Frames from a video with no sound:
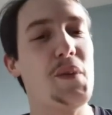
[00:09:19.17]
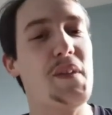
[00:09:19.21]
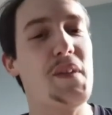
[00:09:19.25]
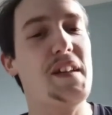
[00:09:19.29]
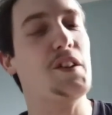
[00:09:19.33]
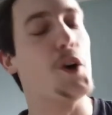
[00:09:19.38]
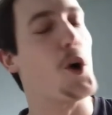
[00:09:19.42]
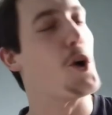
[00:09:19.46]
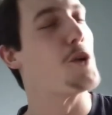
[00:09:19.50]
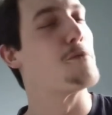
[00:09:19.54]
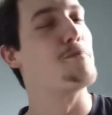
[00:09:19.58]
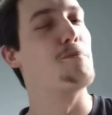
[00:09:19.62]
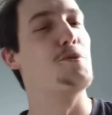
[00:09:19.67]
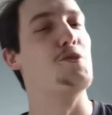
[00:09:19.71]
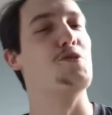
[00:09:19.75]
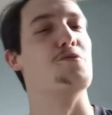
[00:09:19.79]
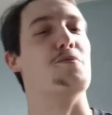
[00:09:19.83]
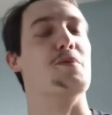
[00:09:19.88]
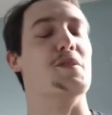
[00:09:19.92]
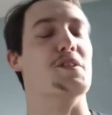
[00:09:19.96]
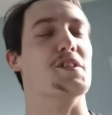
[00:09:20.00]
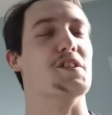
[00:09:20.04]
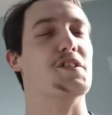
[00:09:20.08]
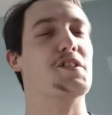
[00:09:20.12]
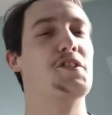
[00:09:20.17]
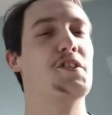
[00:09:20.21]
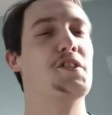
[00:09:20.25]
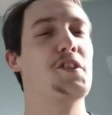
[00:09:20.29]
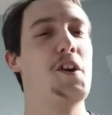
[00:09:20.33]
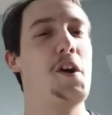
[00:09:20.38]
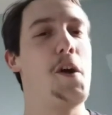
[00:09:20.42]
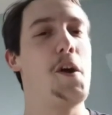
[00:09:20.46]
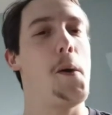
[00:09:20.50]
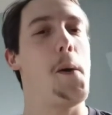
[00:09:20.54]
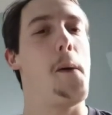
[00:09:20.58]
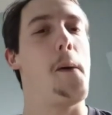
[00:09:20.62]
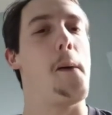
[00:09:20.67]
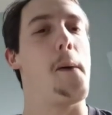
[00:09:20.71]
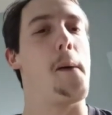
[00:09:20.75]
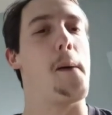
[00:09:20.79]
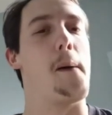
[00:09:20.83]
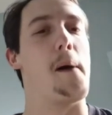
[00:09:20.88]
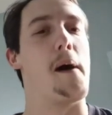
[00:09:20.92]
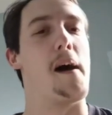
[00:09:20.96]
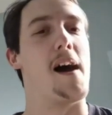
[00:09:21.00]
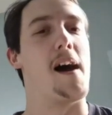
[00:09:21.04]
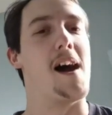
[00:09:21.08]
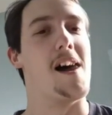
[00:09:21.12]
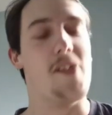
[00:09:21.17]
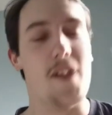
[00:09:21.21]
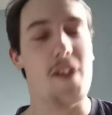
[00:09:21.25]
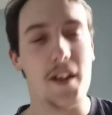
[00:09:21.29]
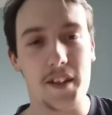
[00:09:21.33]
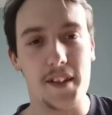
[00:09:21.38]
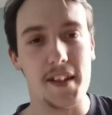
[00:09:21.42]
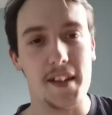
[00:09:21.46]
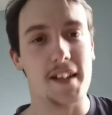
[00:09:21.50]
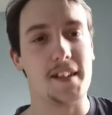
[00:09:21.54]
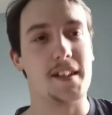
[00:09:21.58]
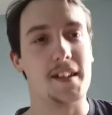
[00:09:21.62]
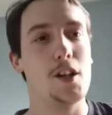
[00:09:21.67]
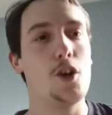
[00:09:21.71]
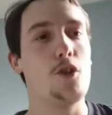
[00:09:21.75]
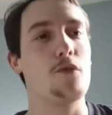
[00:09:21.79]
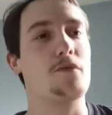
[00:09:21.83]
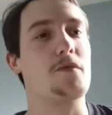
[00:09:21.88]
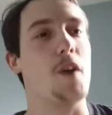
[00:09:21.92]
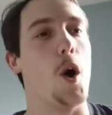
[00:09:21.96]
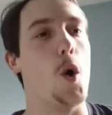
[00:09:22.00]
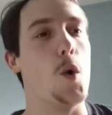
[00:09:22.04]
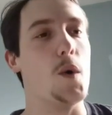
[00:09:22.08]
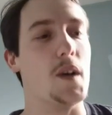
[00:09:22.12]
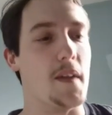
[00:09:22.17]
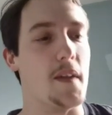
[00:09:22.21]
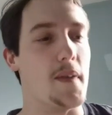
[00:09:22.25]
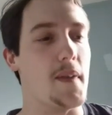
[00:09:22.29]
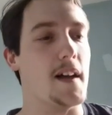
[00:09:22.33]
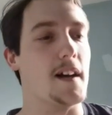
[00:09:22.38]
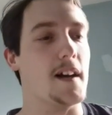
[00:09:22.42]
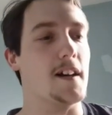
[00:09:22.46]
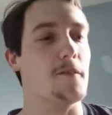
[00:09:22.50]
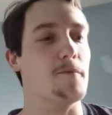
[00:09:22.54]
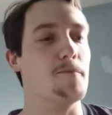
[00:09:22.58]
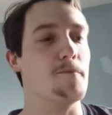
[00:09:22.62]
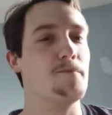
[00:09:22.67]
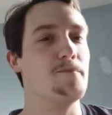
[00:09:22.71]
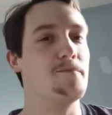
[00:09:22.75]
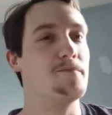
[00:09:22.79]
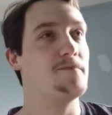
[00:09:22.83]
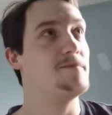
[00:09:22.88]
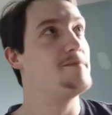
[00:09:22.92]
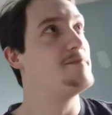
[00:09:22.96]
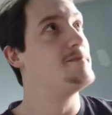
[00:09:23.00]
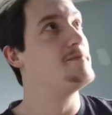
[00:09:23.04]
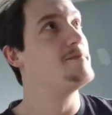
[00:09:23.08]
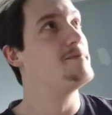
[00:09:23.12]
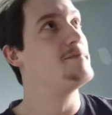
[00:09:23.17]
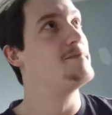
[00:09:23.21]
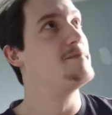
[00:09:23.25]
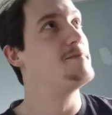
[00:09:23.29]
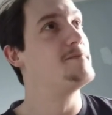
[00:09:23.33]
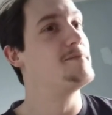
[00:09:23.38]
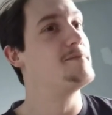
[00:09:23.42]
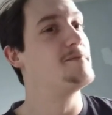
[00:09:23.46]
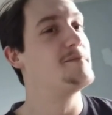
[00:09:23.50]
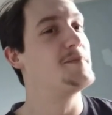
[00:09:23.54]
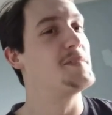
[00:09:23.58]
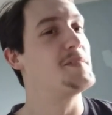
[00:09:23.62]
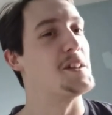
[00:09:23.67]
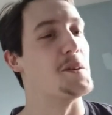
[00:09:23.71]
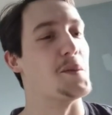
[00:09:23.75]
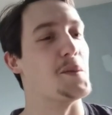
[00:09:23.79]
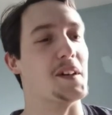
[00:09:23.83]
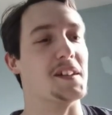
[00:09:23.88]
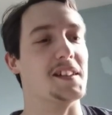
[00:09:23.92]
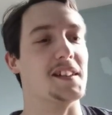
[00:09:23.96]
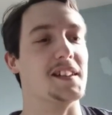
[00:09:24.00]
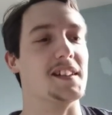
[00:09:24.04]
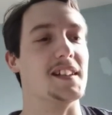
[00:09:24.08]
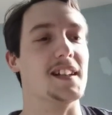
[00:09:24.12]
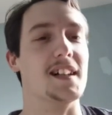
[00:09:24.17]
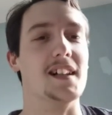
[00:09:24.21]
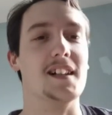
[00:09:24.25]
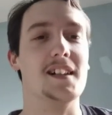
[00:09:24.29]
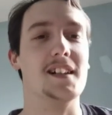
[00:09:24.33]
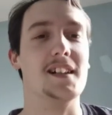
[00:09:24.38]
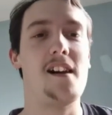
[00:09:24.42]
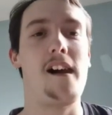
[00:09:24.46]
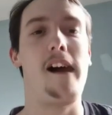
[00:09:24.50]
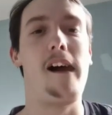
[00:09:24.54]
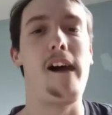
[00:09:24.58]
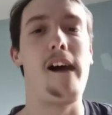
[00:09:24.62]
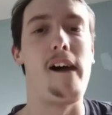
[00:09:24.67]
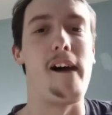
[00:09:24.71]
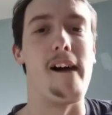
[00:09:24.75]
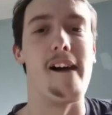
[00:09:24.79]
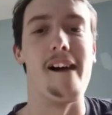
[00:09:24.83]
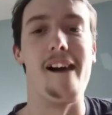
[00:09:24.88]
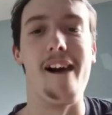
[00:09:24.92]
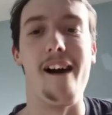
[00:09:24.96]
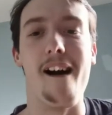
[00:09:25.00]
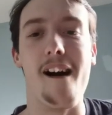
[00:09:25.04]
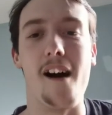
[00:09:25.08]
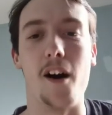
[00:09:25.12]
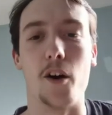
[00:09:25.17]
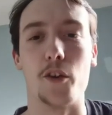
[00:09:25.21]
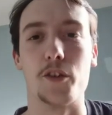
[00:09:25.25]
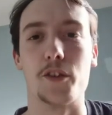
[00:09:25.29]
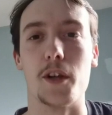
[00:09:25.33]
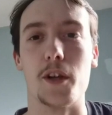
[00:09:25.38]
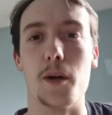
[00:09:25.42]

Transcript: doing these odd movements, and there's a lot of gold in there. See what I did there? Yeah, I'll